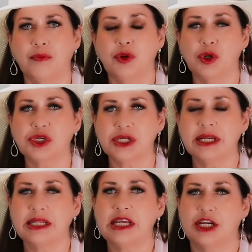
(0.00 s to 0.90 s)

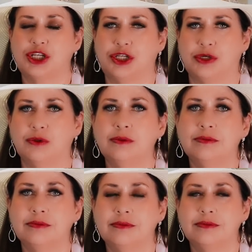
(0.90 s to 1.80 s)
pushing the issue
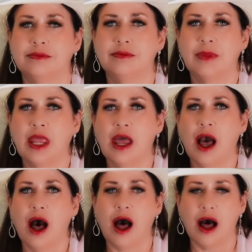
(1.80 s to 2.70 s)

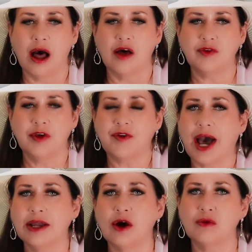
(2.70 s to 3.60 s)
of if
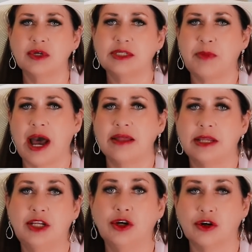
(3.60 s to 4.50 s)
I don't respond,
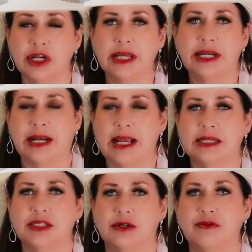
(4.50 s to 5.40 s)
then you're going to get an
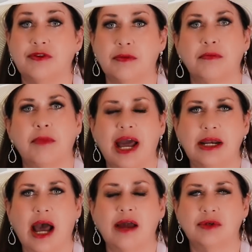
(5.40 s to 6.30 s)
answer from my
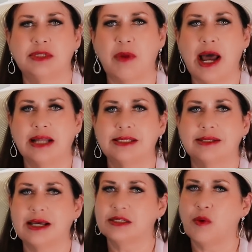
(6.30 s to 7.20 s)
non-response,
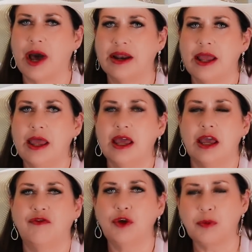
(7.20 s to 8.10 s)
guess what?
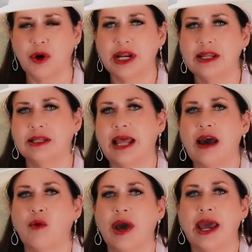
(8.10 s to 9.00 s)
If you put it in
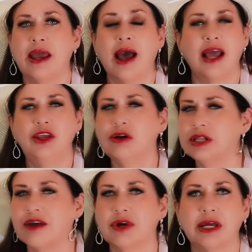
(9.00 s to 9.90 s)
that way, you'll
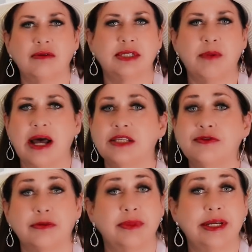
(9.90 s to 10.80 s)
never get a response
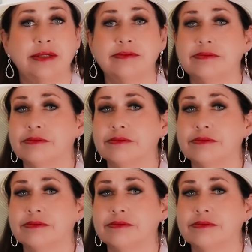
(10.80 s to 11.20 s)
from me.